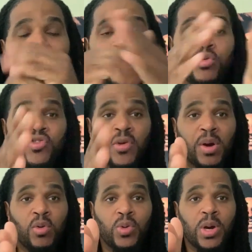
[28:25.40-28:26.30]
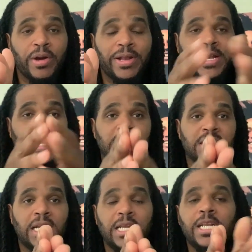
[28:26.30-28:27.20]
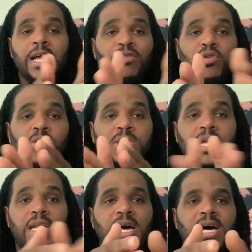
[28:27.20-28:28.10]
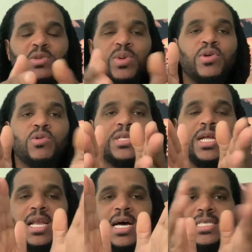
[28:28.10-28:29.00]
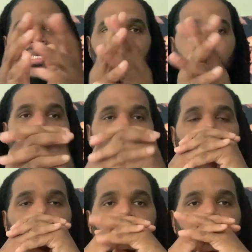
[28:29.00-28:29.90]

When some of you are going to dancehall, they have rules and laws. What are the rules and laws then now?